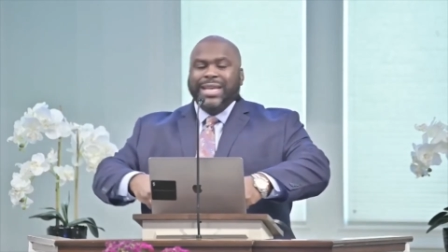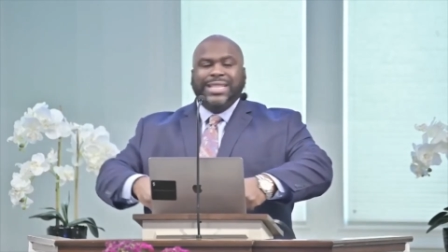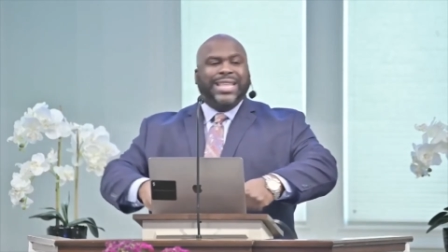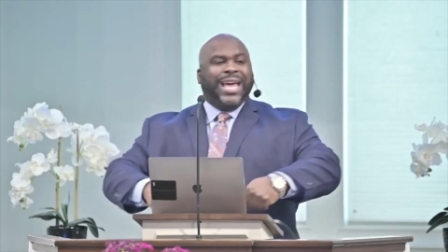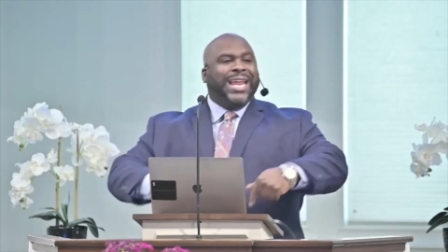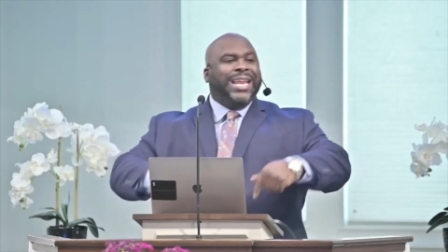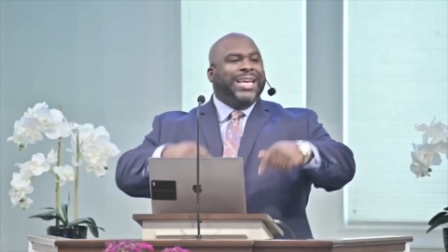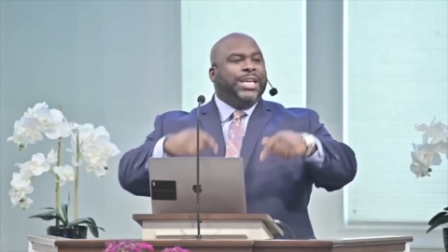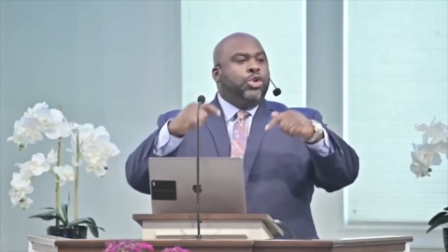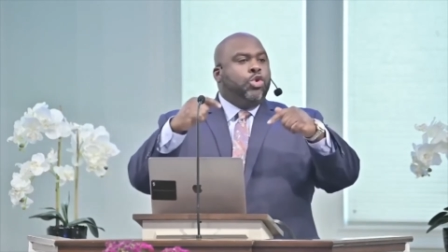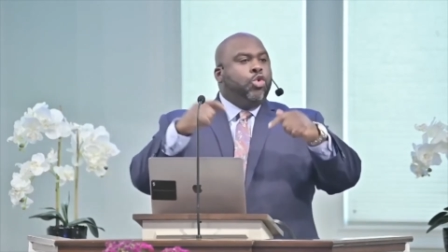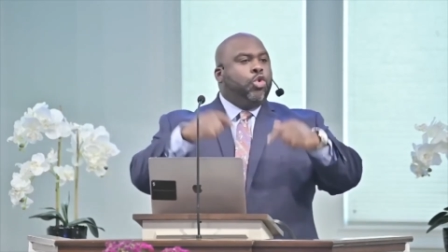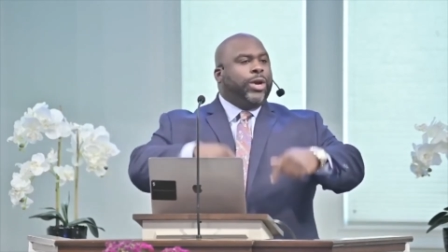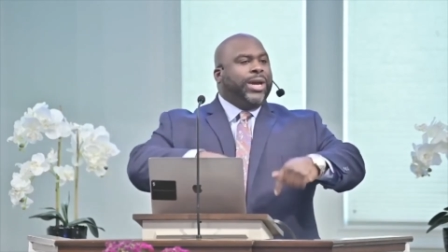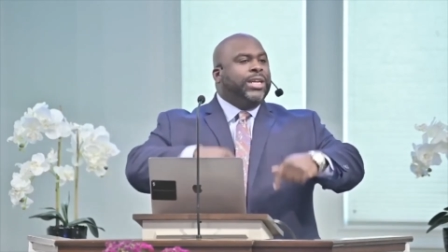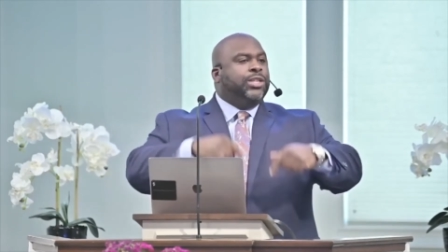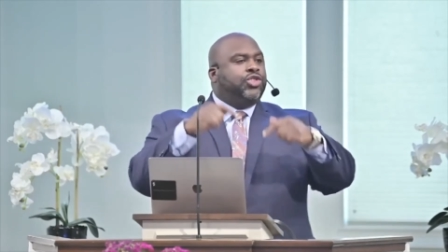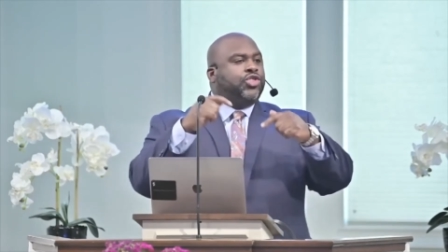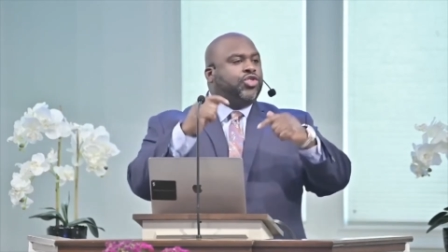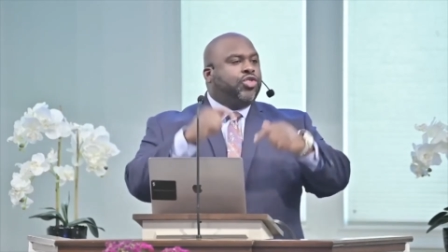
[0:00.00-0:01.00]
that you
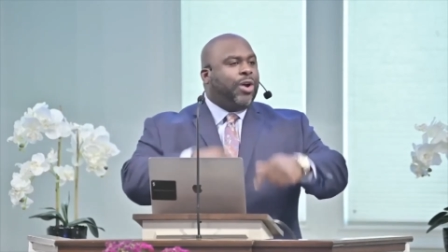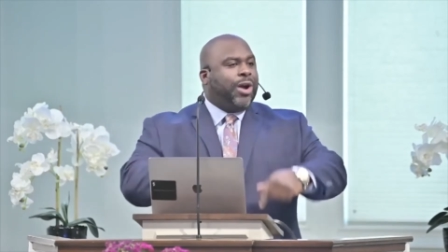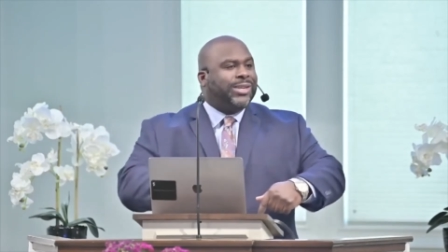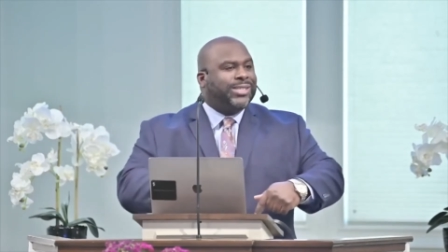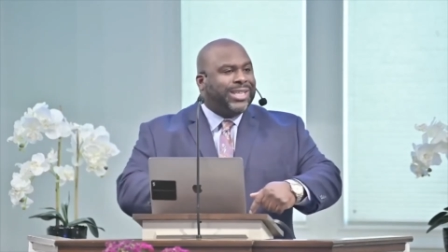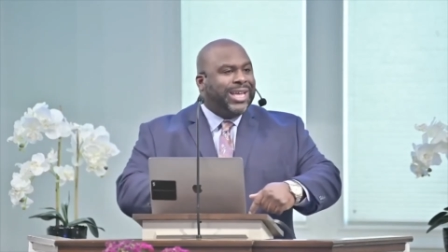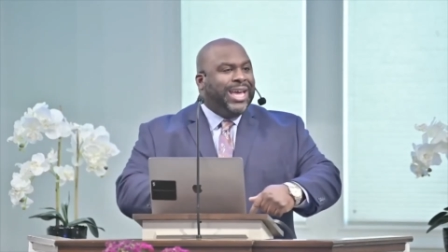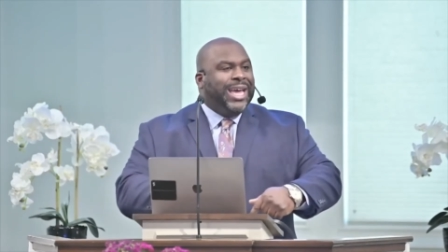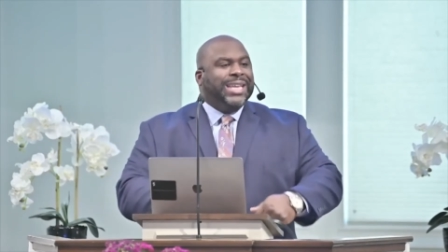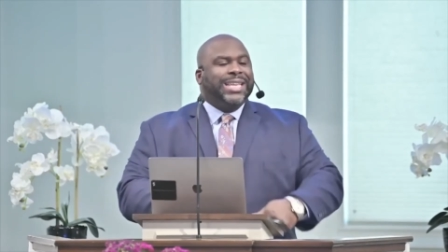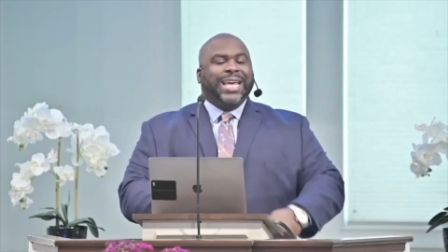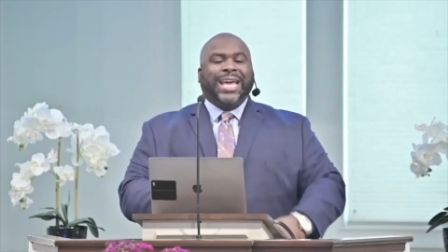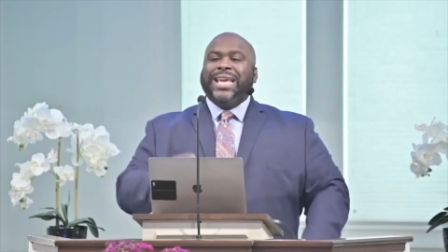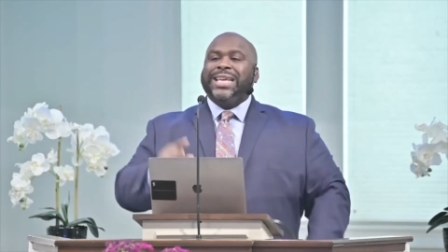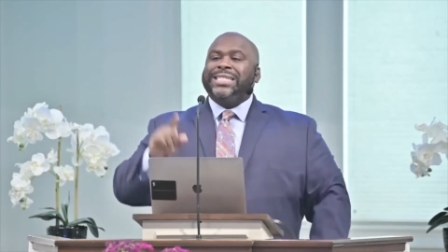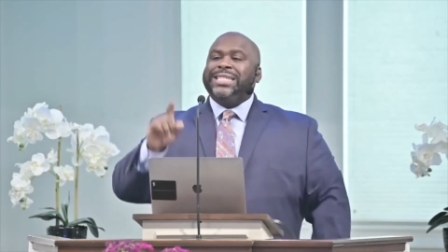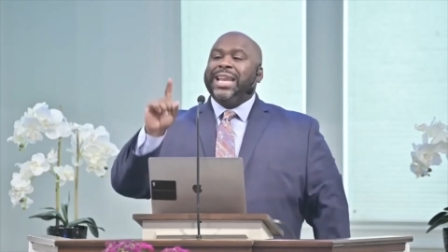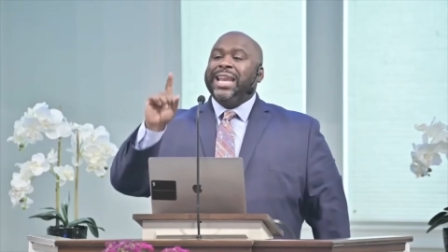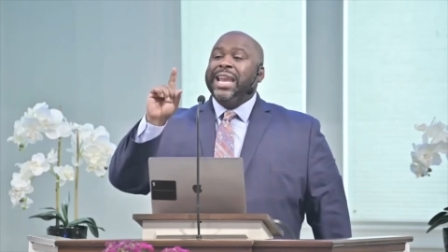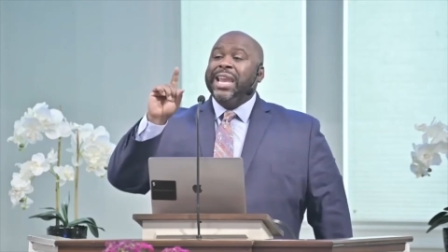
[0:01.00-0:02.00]
can trust that
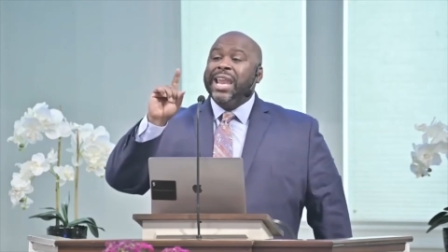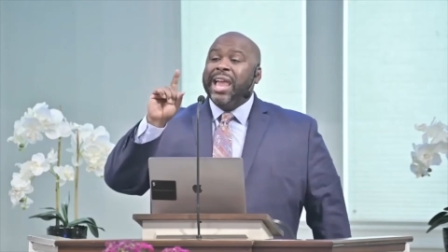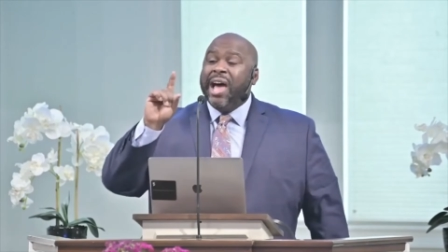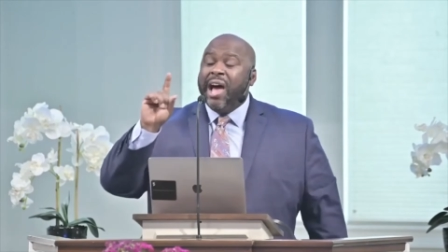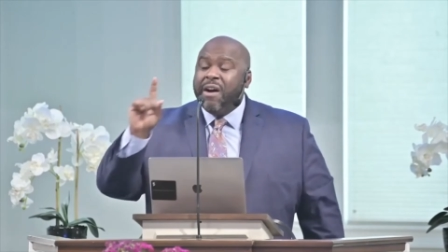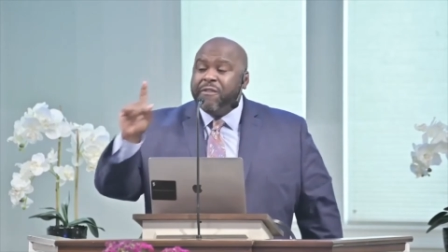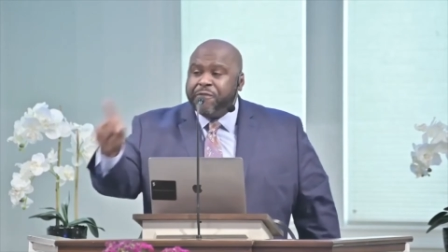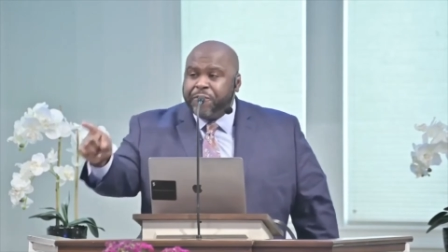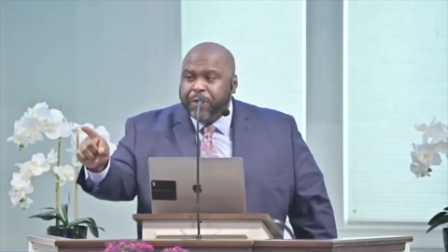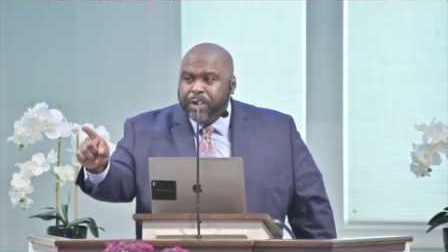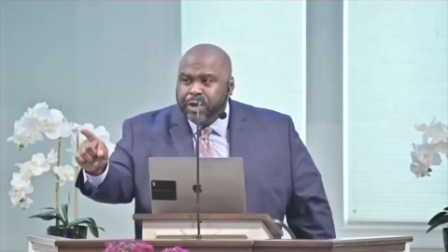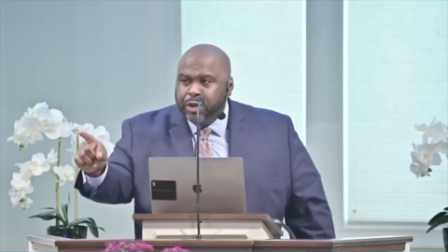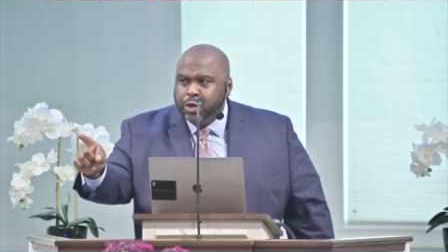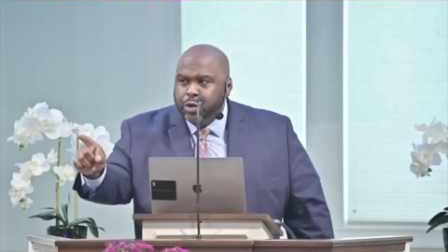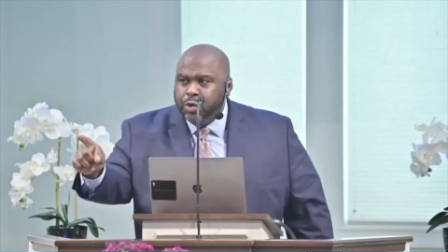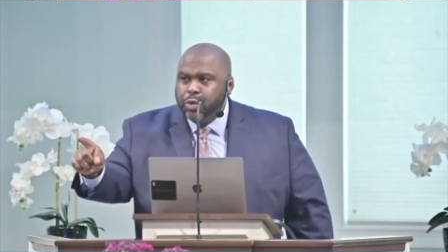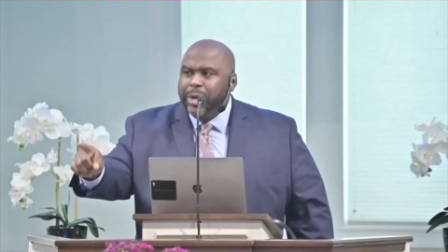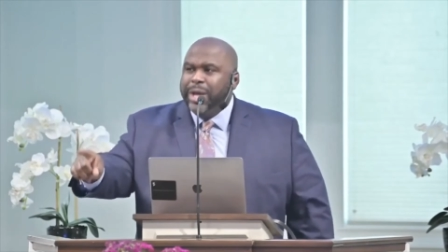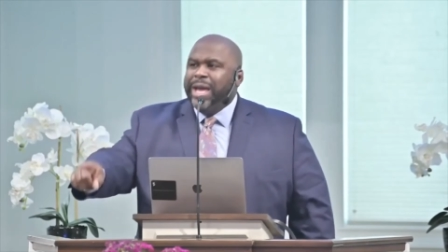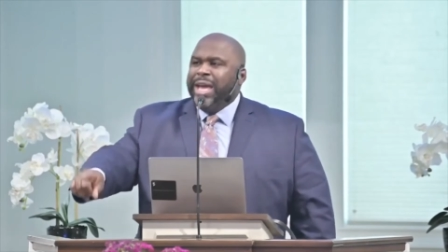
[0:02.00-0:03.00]
his love for
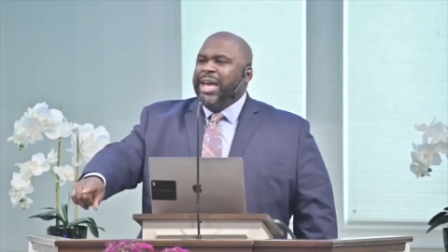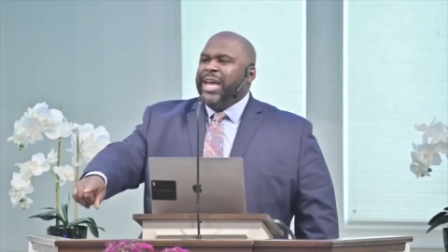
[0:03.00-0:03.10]
you